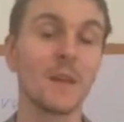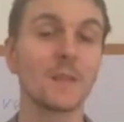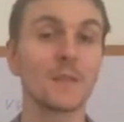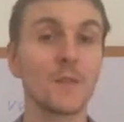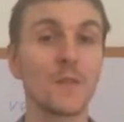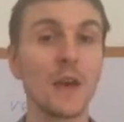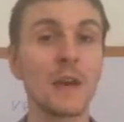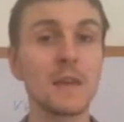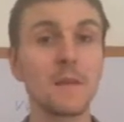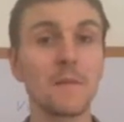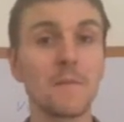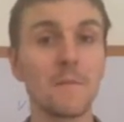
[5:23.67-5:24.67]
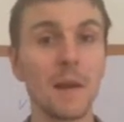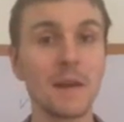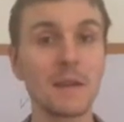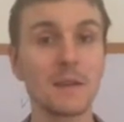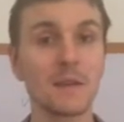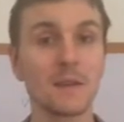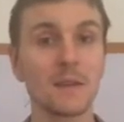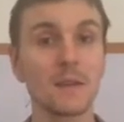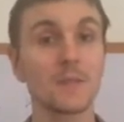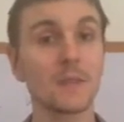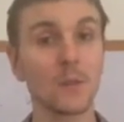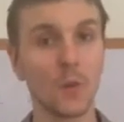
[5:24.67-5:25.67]
So they make,
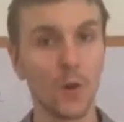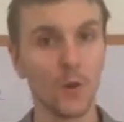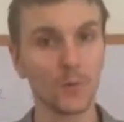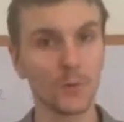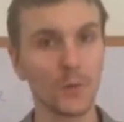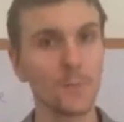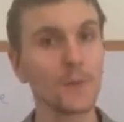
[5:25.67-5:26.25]
using rendre,